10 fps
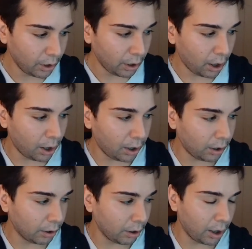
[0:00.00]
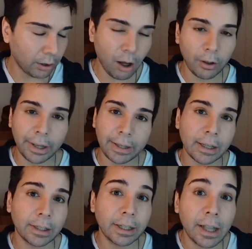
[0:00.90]
calling in the
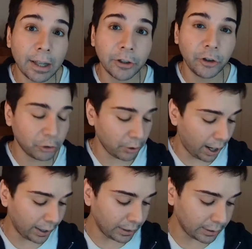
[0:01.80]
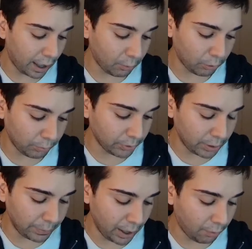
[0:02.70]
celestial dragons. That will really
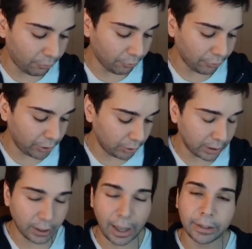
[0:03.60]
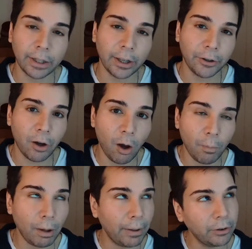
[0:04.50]
be helpful for you to cleanse and clear your home.
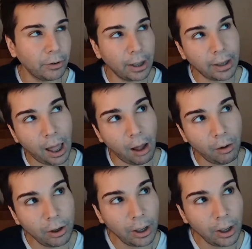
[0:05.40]
I may do that now.